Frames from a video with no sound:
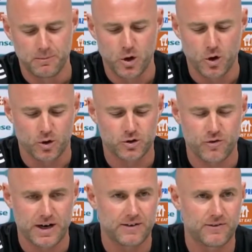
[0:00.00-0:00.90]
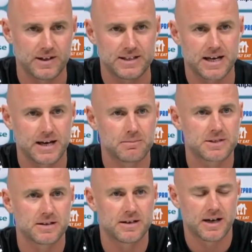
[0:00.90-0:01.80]
cooked ready for these games,
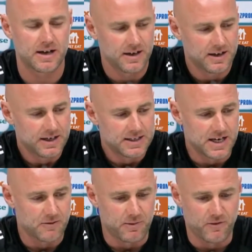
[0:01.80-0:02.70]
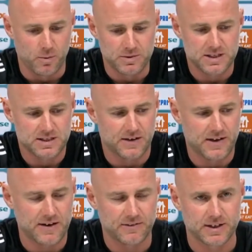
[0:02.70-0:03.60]
and to give performances like
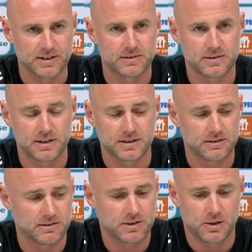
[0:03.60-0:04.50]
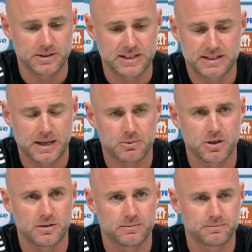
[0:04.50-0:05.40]
they have done, is
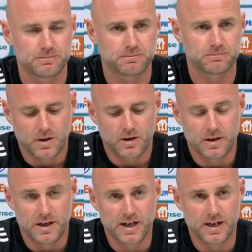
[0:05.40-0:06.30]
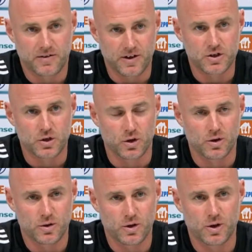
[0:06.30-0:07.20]
exceptional. Yeah, I think so.
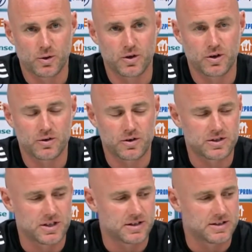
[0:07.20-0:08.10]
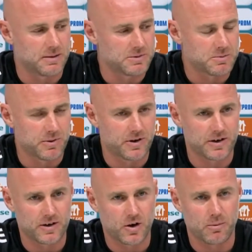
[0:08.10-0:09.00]
You see the team
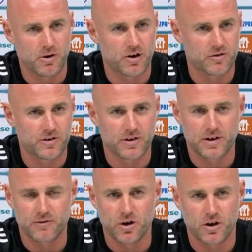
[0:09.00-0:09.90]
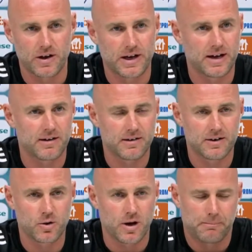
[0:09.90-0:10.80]
spirit, the camaraderie that they've got there.
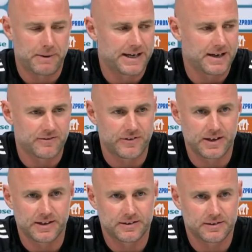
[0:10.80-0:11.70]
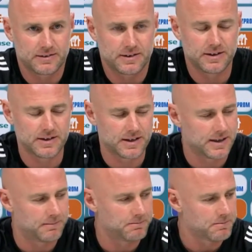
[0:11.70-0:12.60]
You can't buy that feeling.
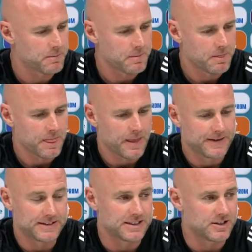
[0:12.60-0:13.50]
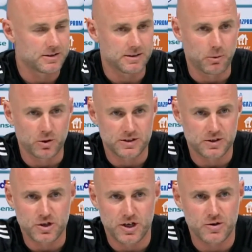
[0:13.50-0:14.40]
You see the boys in
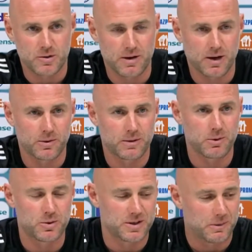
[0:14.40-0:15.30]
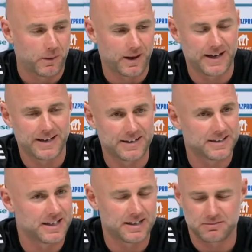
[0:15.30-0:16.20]
the changing room now with the music playing,
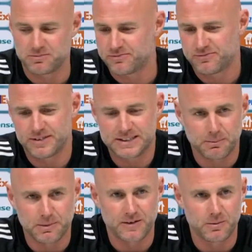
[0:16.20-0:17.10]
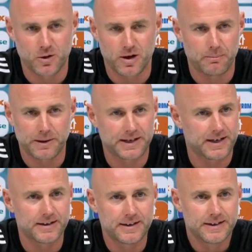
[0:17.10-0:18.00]
and it's unbelievable. You can't buy
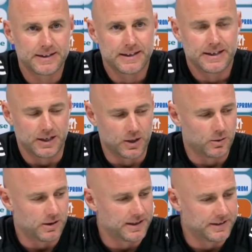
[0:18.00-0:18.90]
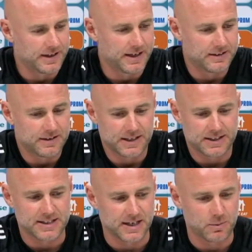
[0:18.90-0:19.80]
that. And like
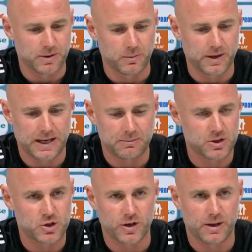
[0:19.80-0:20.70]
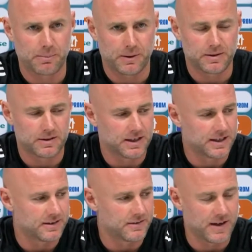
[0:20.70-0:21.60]
I said, we get them to turn up,
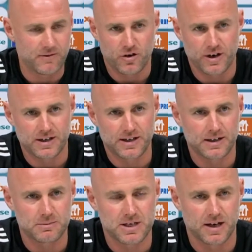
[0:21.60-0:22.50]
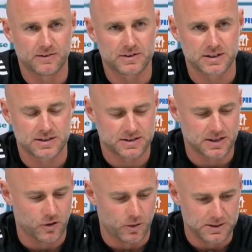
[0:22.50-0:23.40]
and they've created that themselves. There's
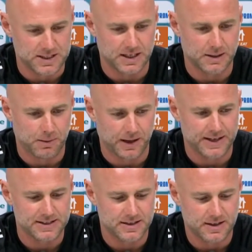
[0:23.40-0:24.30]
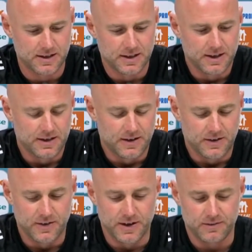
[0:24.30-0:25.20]
a group of senior players
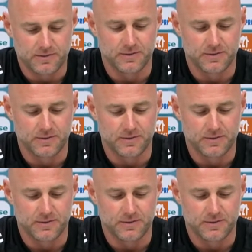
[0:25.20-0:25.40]
that